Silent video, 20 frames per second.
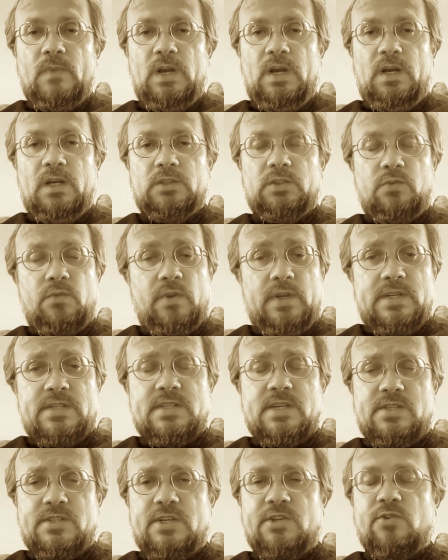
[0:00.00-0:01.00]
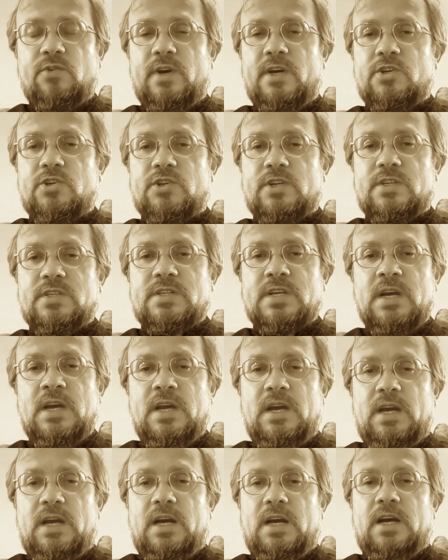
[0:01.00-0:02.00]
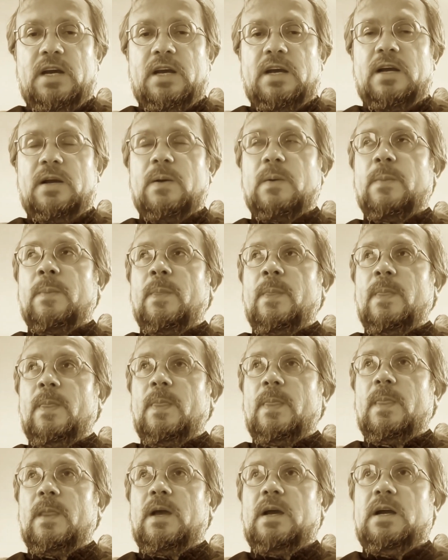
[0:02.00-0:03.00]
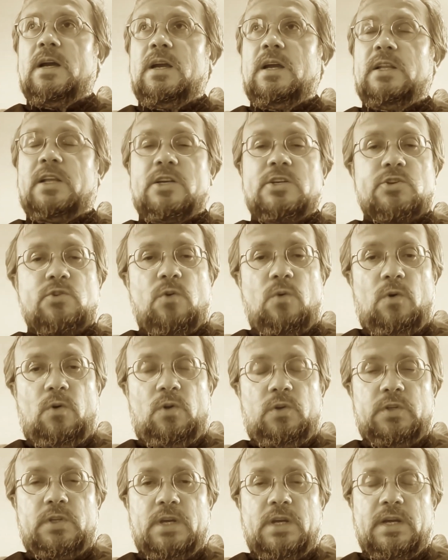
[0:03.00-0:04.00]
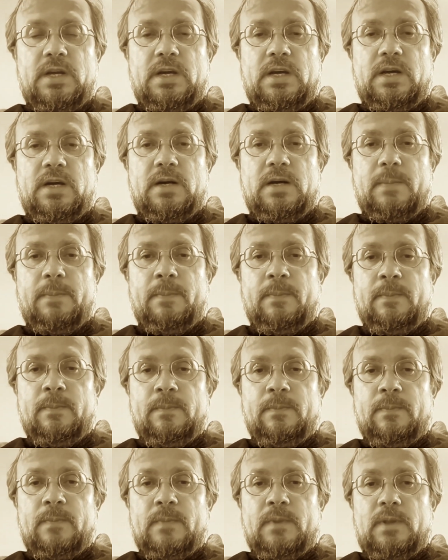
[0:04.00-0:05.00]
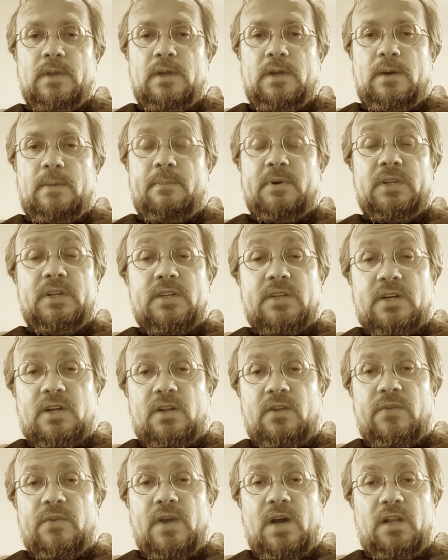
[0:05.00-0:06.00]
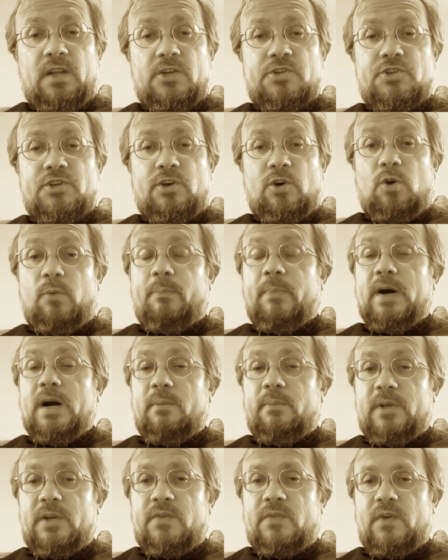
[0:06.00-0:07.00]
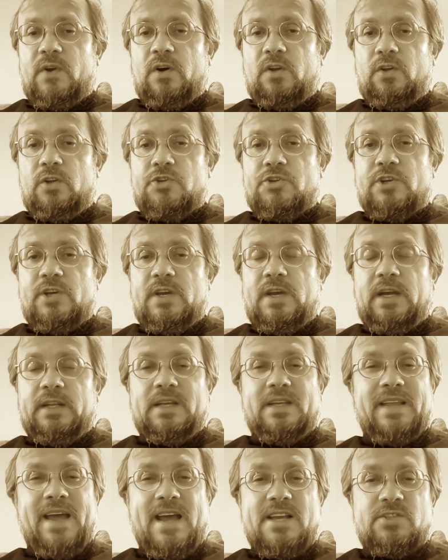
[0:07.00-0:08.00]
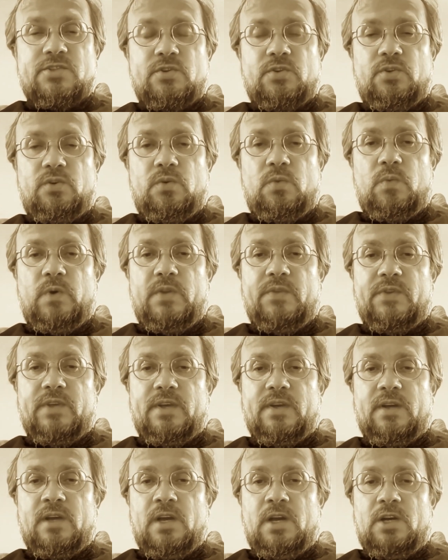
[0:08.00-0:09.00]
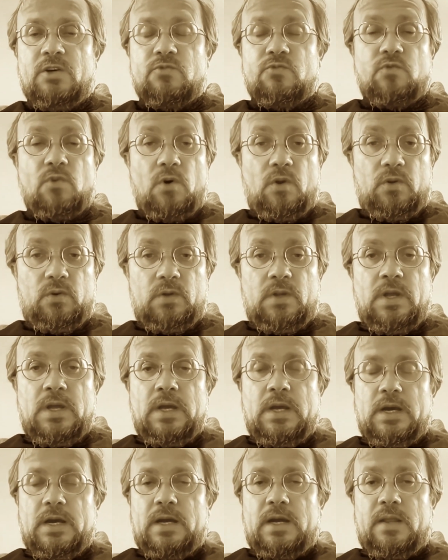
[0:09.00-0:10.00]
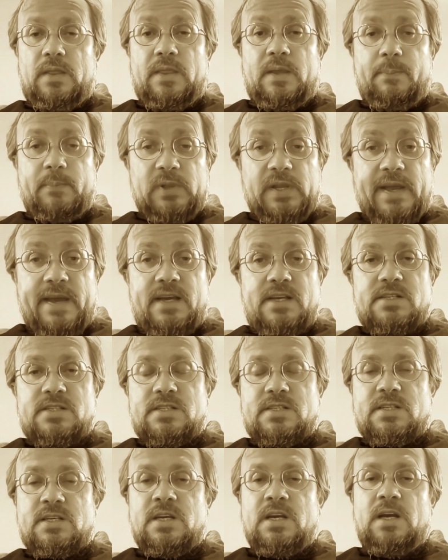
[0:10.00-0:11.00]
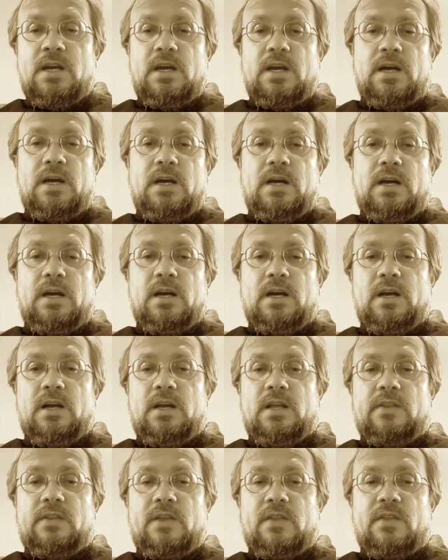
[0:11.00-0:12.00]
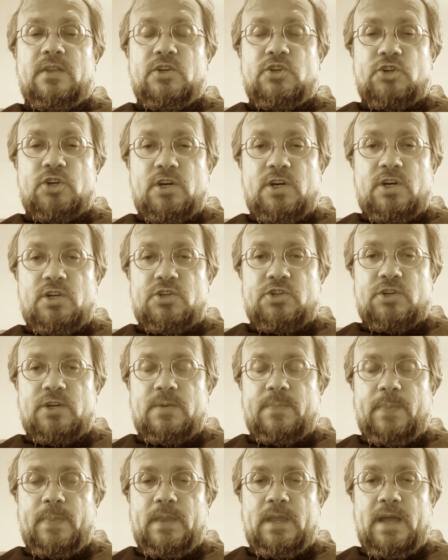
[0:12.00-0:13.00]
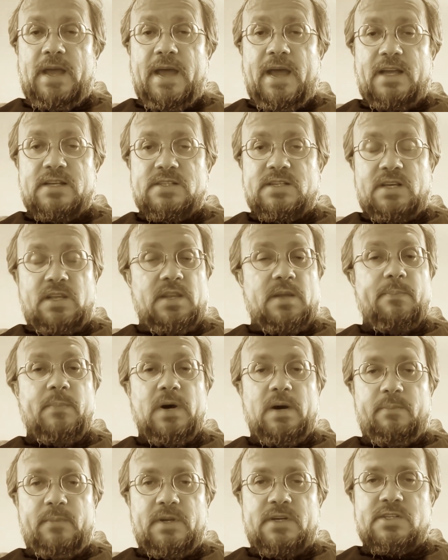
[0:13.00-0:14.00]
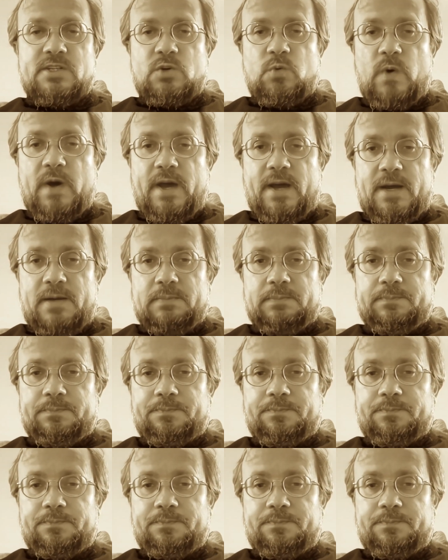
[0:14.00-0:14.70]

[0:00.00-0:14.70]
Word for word: uh, to these situations. Uh, it is called uh, political theology or public theology, and it has to do with the role and the place uh, that the church has in the public square.